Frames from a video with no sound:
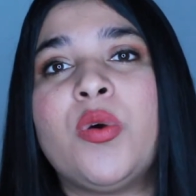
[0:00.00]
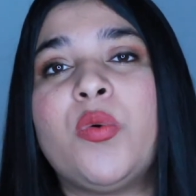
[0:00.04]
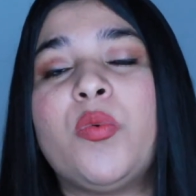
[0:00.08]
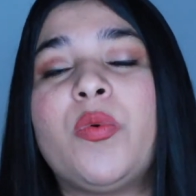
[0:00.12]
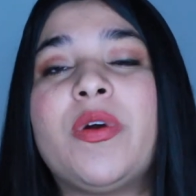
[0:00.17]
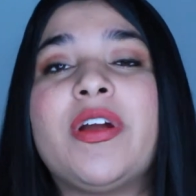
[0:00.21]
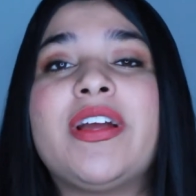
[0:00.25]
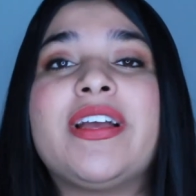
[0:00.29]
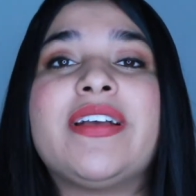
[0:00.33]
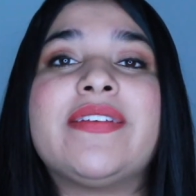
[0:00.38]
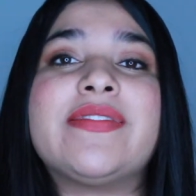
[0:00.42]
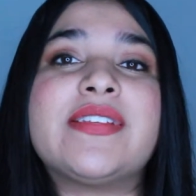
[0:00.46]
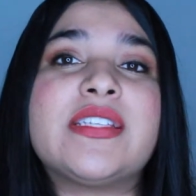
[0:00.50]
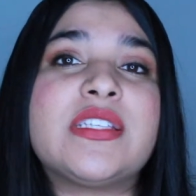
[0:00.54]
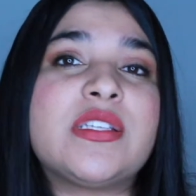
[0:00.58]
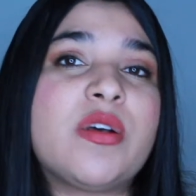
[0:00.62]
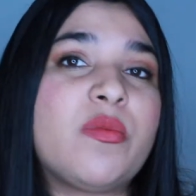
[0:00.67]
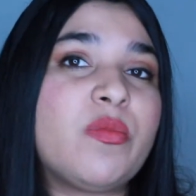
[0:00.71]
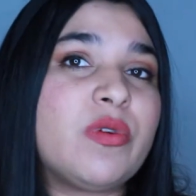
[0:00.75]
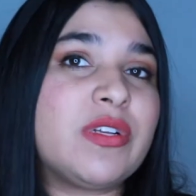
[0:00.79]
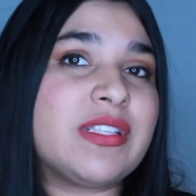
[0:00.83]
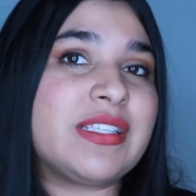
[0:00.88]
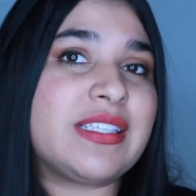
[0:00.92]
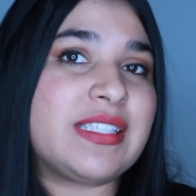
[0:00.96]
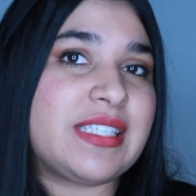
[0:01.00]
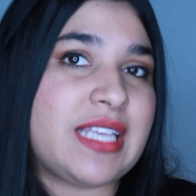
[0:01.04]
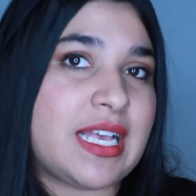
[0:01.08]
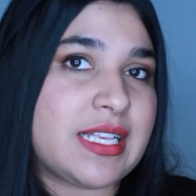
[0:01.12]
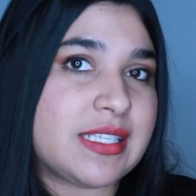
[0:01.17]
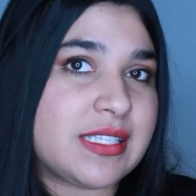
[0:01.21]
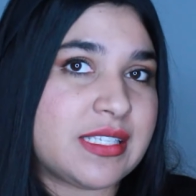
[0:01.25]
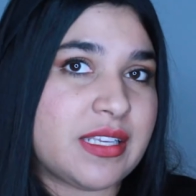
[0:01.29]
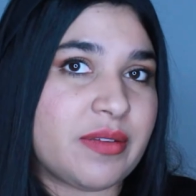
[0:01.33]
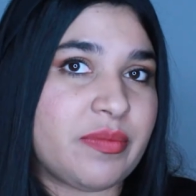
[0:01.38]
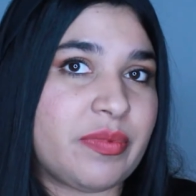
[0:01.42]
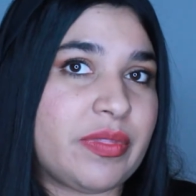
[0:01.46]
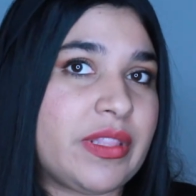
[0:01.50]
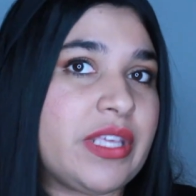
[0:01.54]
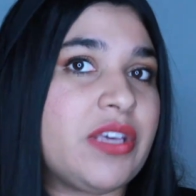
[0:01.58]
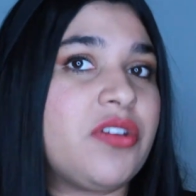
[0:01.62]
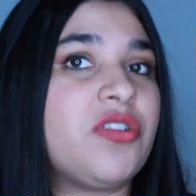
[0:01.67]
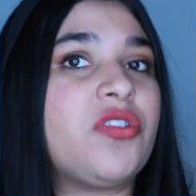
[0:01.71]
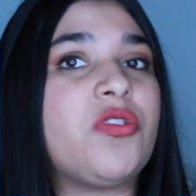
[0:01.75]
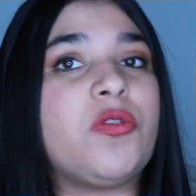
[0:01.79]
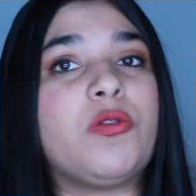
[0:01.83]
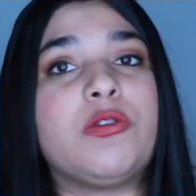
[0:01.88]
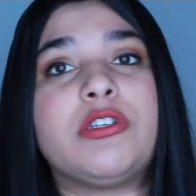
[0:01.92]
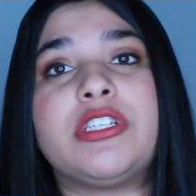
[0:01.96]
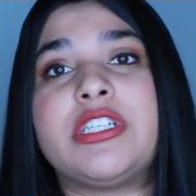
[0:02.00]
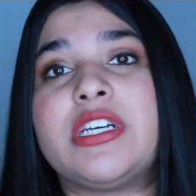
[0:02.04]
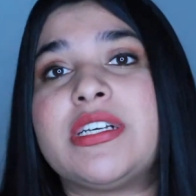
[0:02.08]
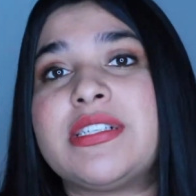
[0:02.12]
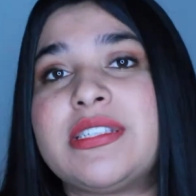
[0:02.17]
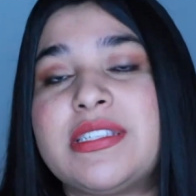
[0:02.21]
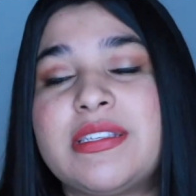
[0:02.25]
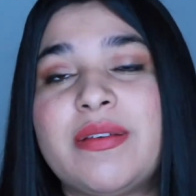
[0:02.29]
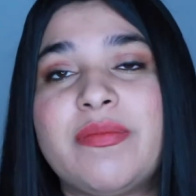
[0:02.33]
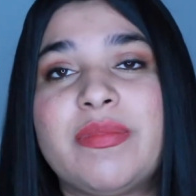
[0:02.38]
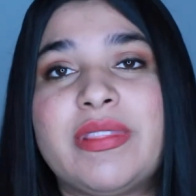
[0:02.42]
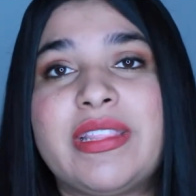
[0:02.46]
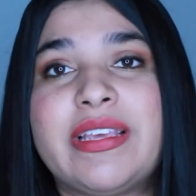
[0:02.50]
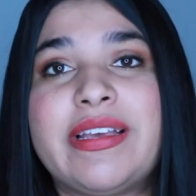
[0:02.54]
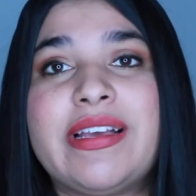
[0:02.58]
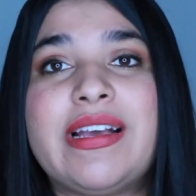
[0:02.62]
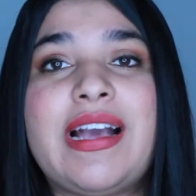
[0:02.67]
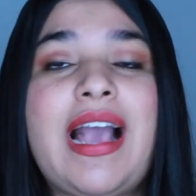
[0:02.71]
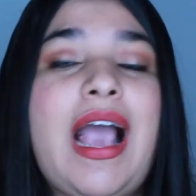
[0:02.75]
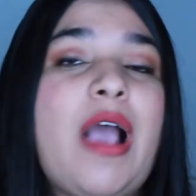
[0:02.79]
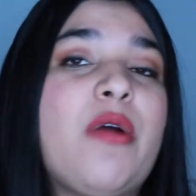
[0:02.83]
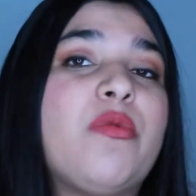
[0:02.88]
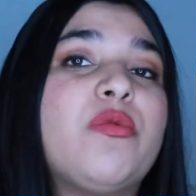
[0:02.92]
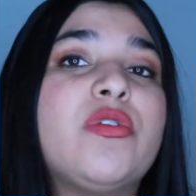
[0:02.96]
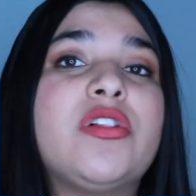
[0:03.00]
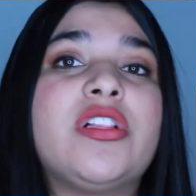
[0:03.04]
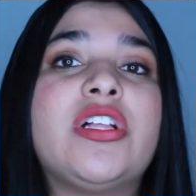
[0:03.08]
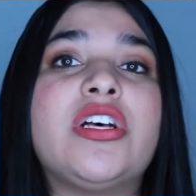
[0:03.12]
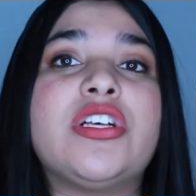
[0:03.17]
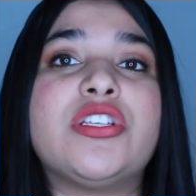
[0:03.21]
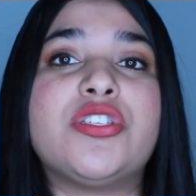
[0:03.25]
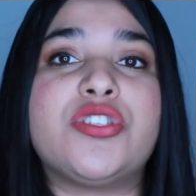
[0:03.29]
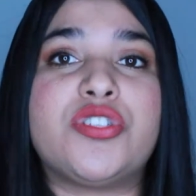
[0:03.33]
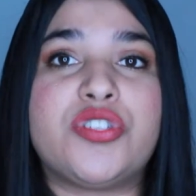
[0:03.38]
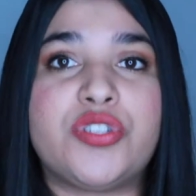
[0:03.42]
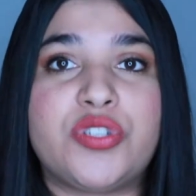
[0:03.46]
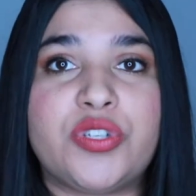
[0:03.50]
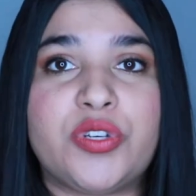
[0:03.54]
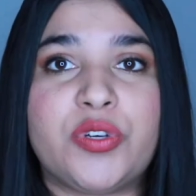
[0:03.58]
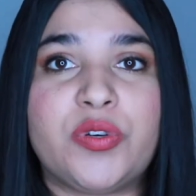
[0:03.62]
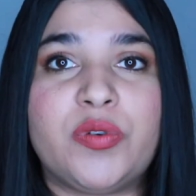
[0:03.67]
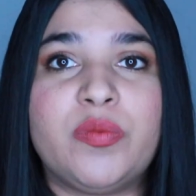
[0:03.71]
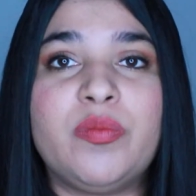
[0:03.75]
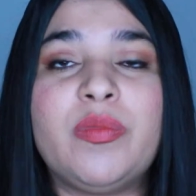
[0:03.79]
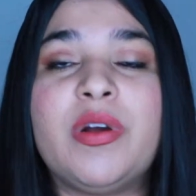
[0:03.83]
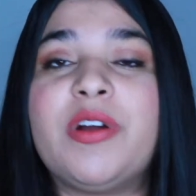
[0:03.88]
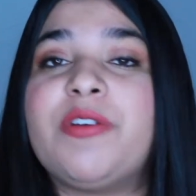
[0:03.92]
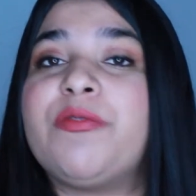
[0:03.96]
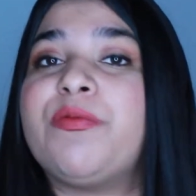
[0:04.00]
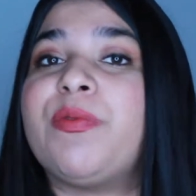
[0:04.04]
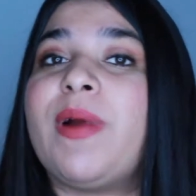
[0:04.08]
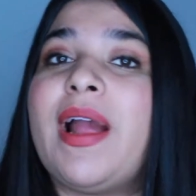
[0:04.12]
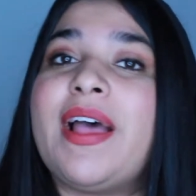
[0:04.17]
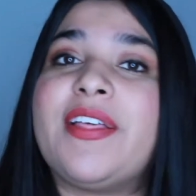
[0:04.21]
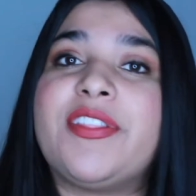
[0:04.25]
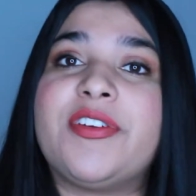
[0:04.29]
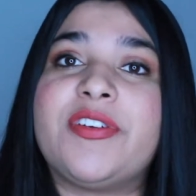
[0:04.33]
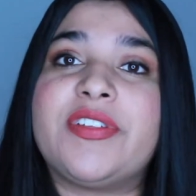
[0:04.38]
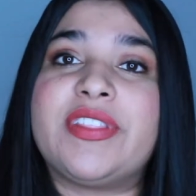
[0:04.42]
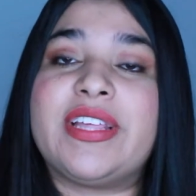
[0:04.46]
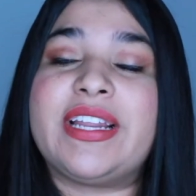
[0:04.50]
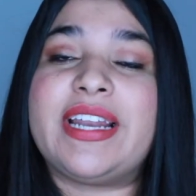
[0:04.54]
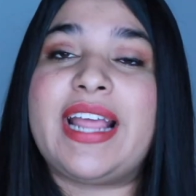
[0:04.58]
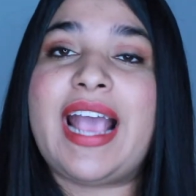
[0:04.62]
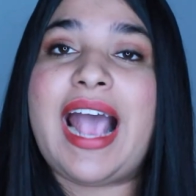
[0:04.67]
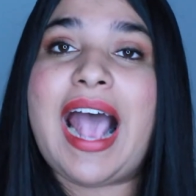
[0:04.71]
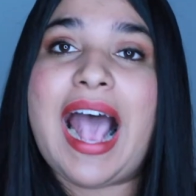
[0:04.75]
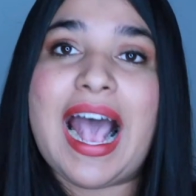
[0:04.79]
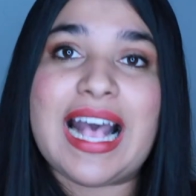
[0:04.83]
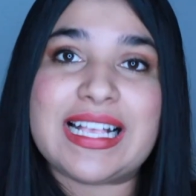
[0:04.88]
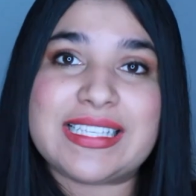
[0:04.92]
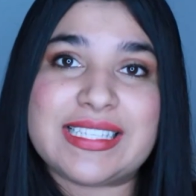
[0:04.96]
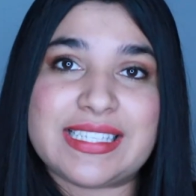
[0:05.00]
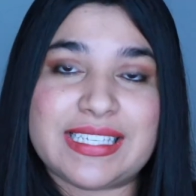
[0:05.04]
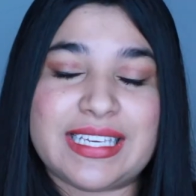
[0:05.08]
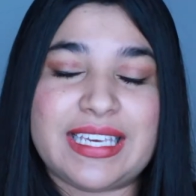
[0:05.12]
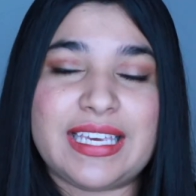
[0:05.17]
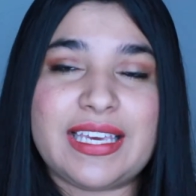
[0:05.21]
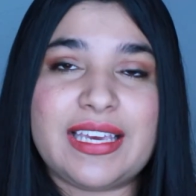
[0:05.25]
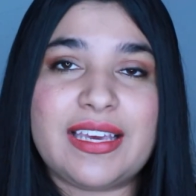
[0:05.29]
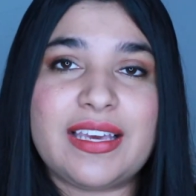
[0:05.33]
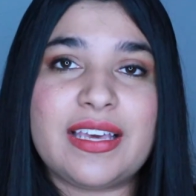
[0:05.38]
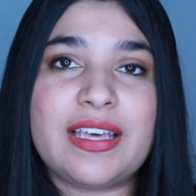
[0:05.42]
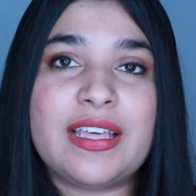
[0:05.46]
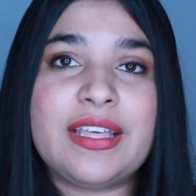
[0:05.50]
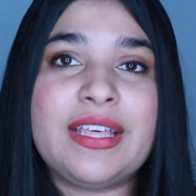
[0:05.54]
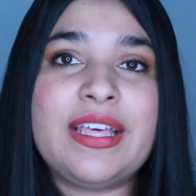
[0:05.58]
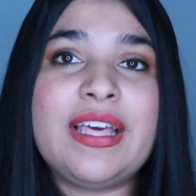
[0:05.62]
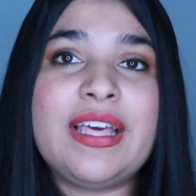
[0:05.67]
where if someone says something or does something, I will assume rather than asking.